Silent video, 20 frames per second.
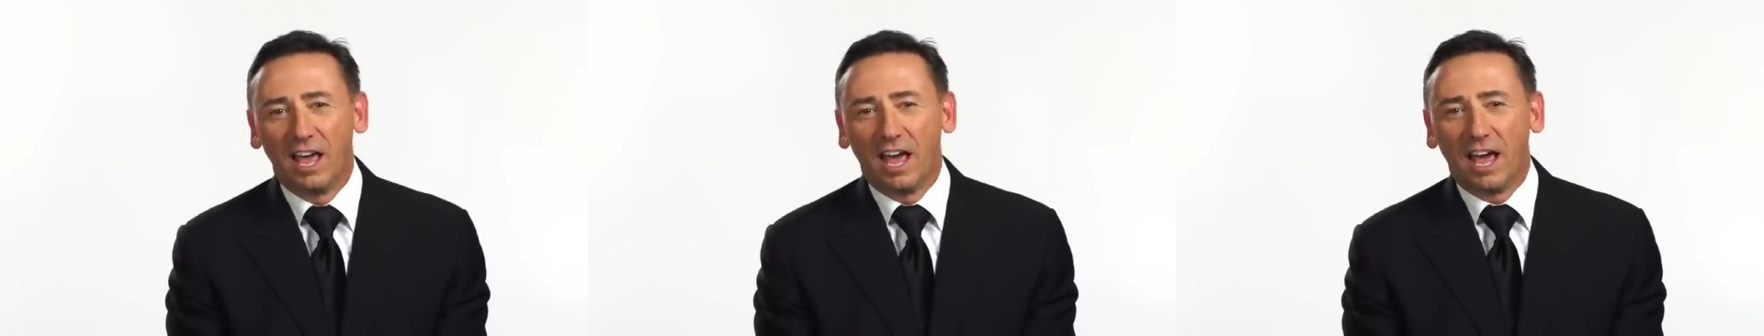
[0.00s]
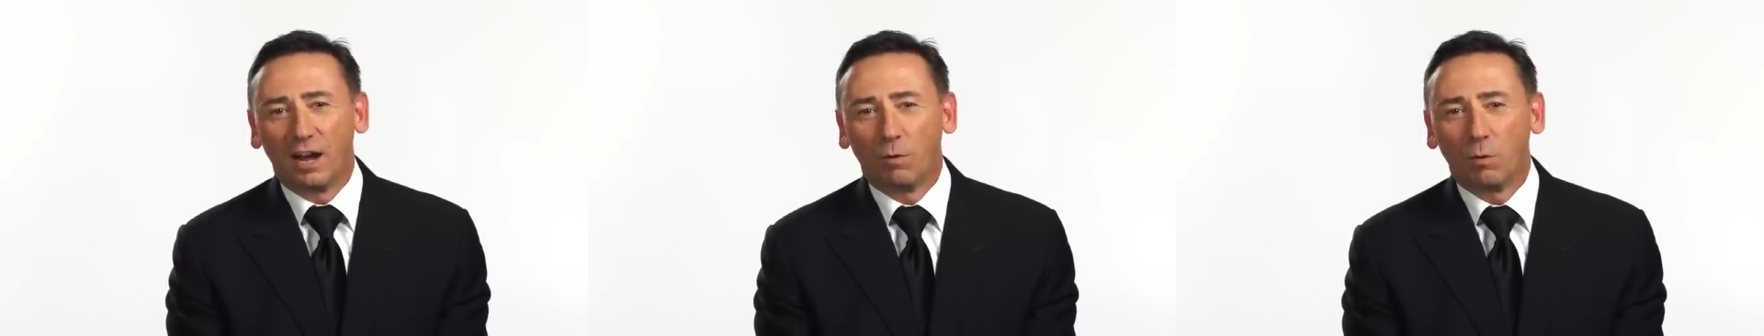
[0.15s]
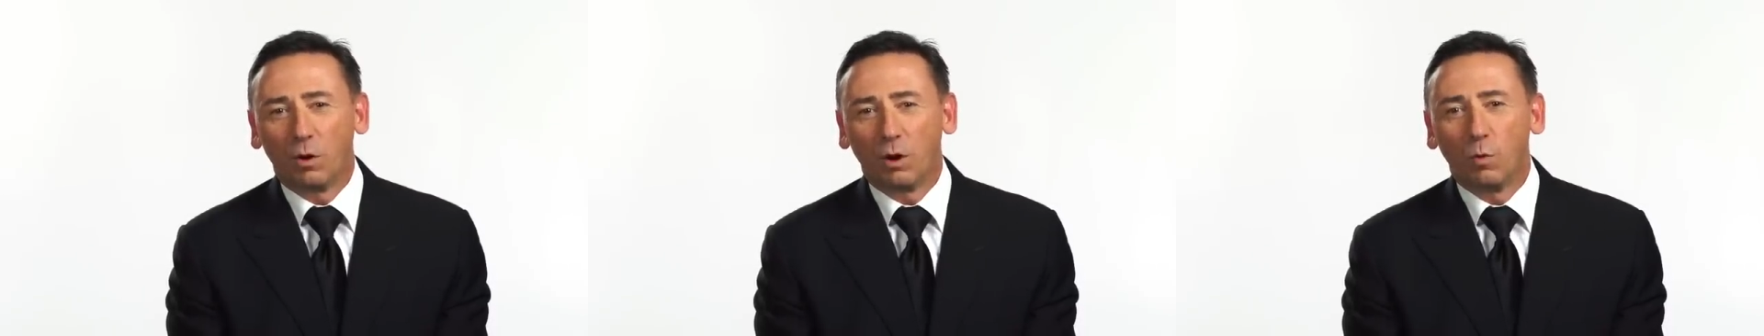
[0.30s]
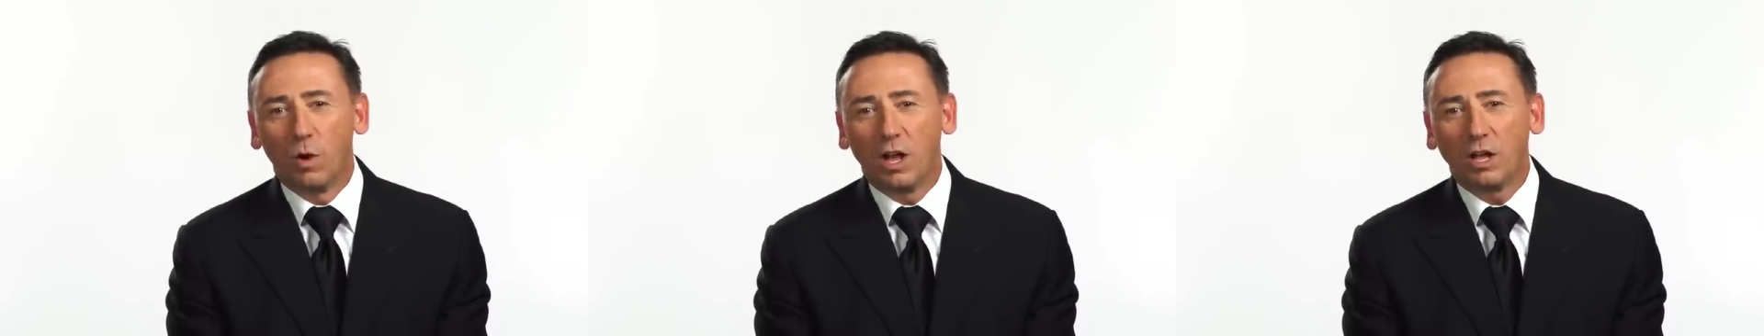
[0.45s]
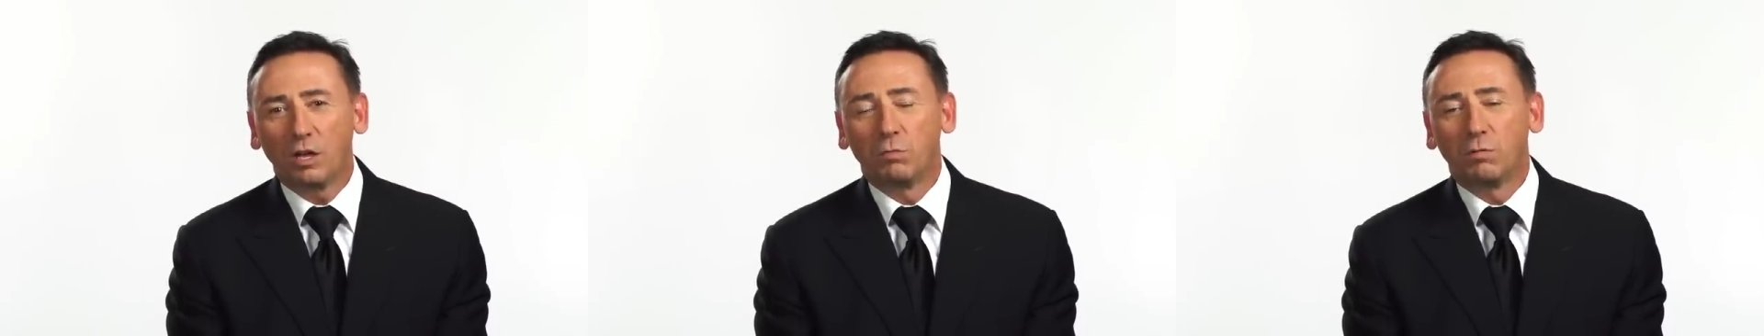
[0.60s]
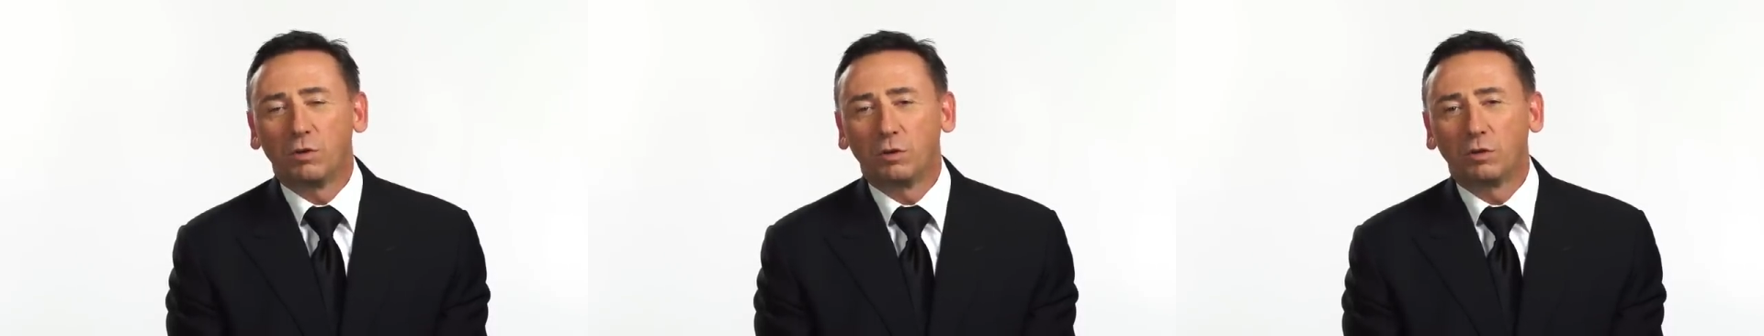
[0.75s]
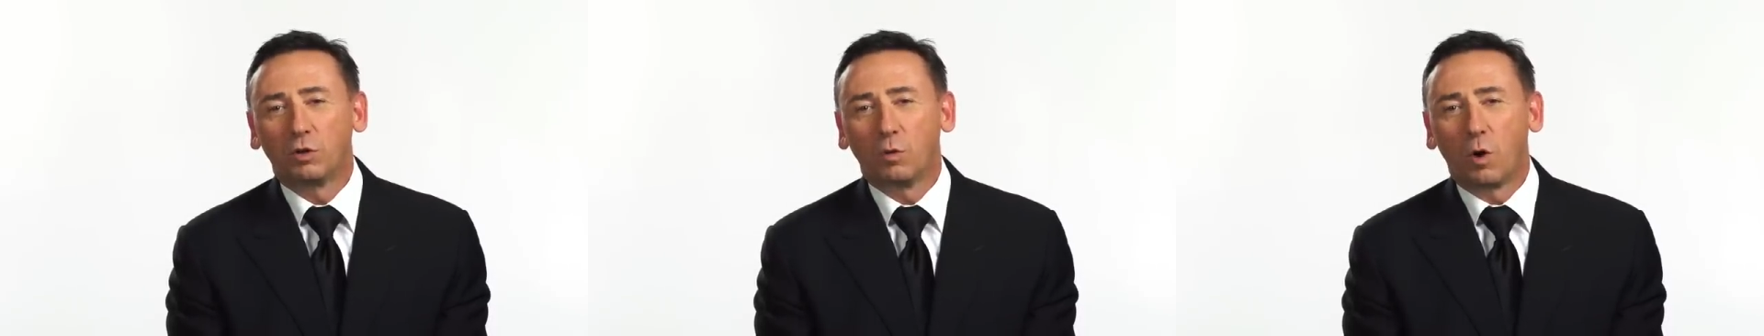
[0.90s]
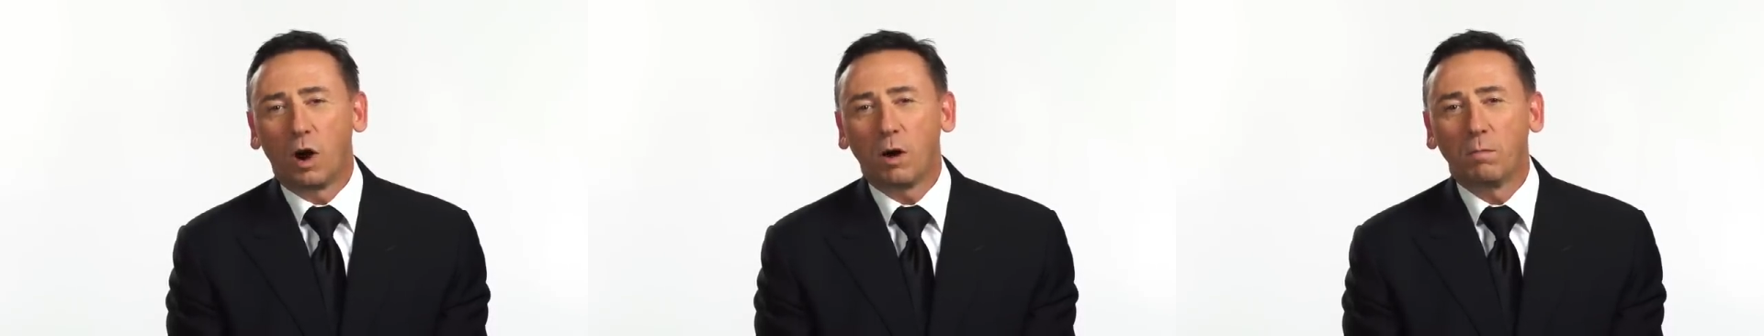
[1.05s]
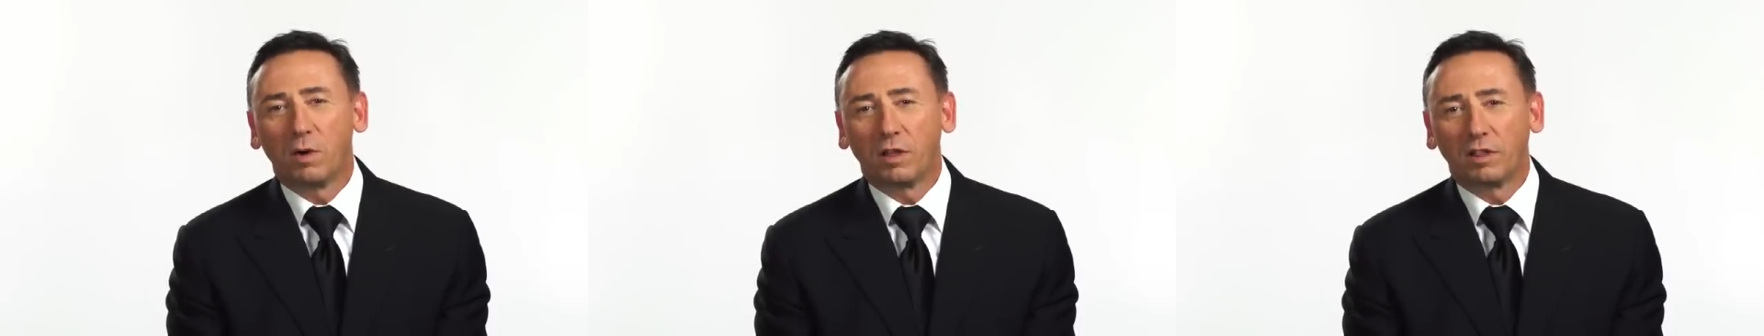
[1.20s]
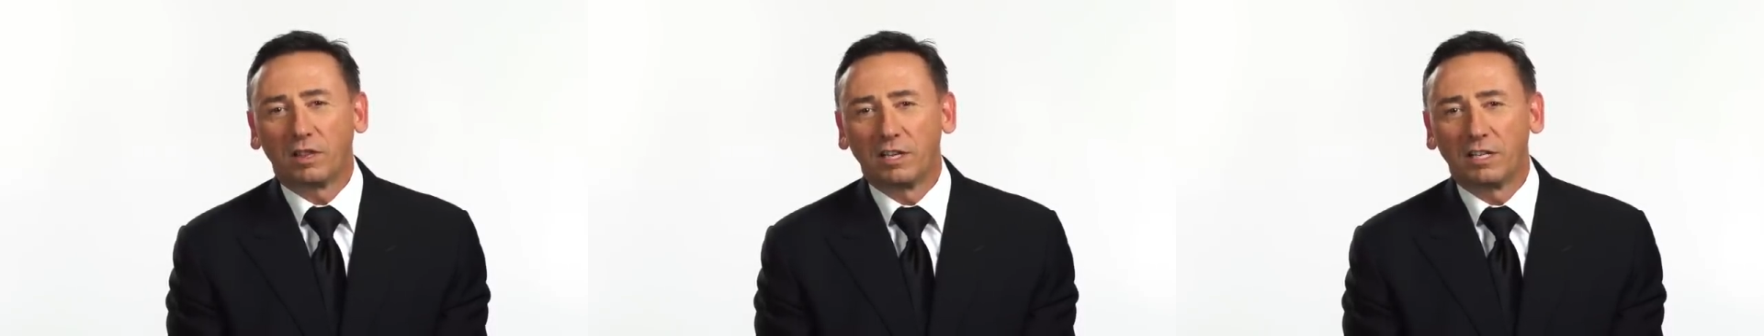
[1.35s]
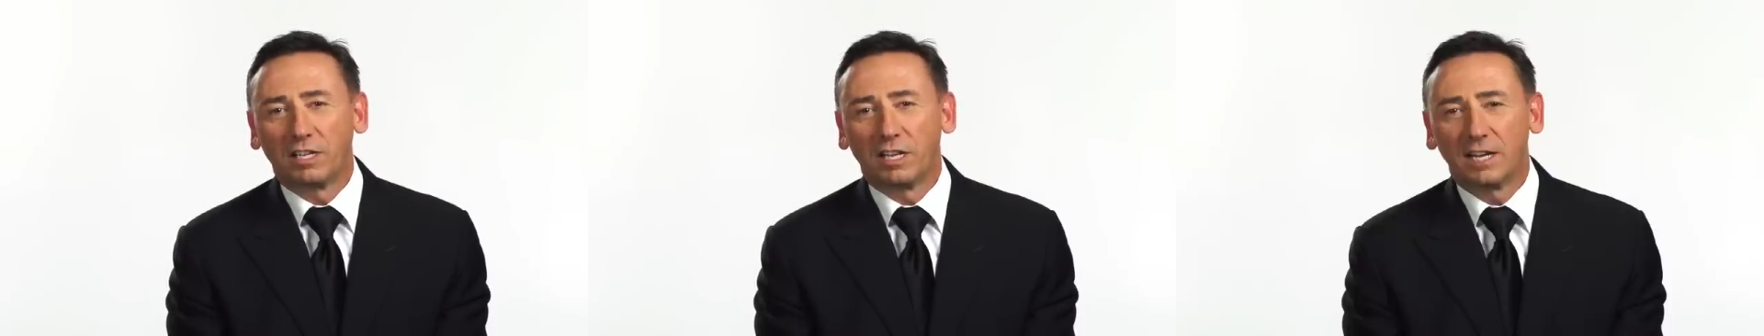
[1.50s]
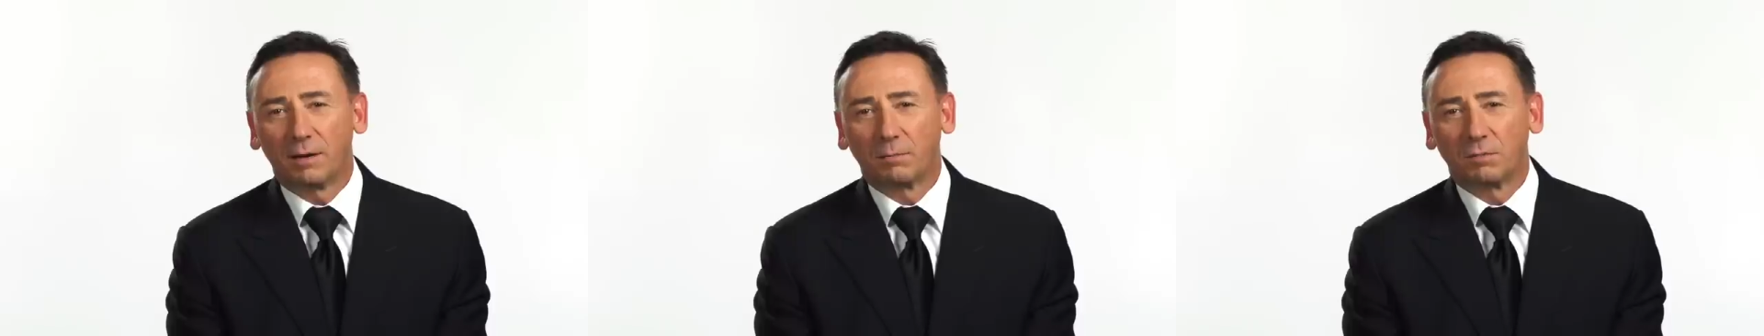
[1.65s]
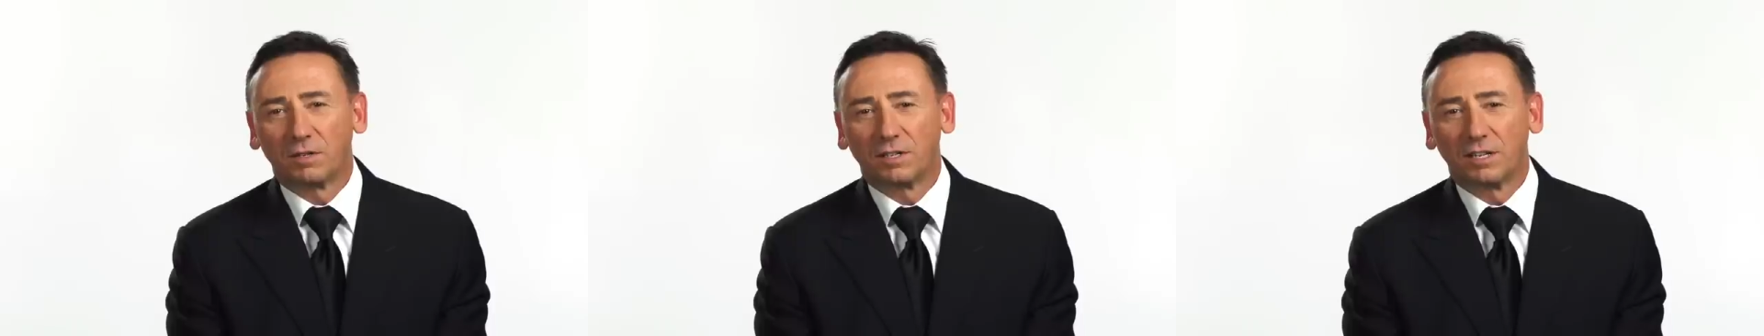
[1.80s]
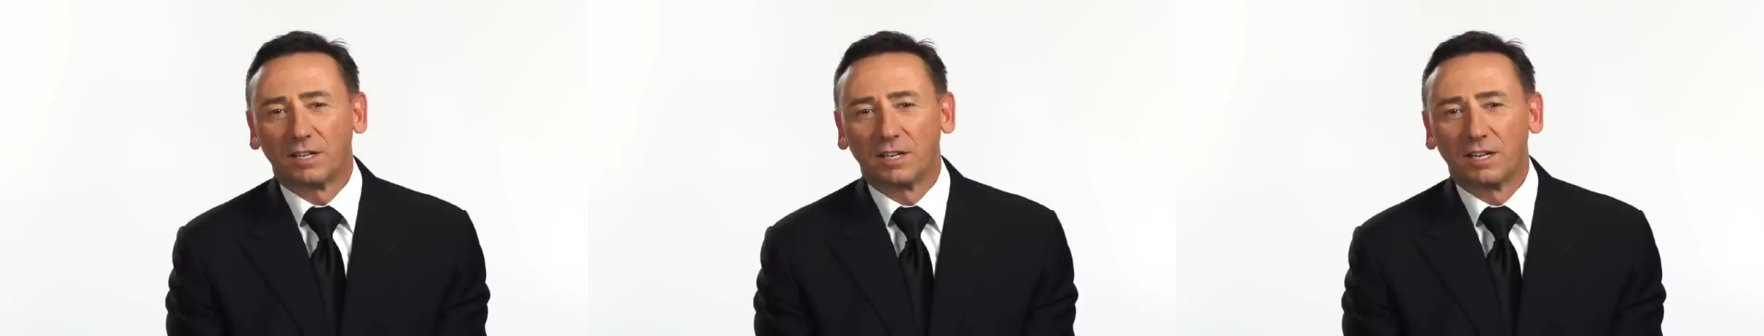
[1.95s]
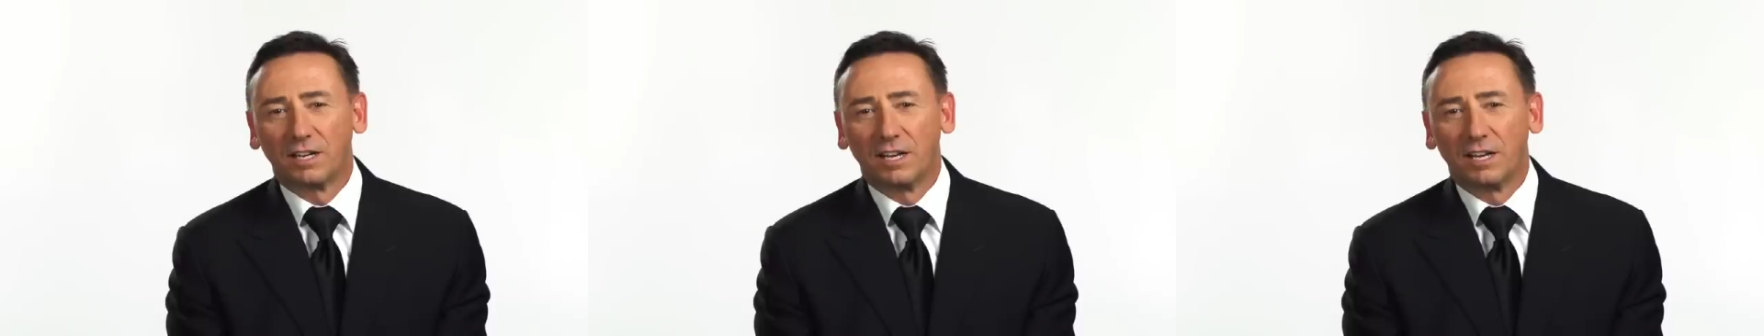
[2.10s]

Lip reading: and I want to welcome you to our monthly tips.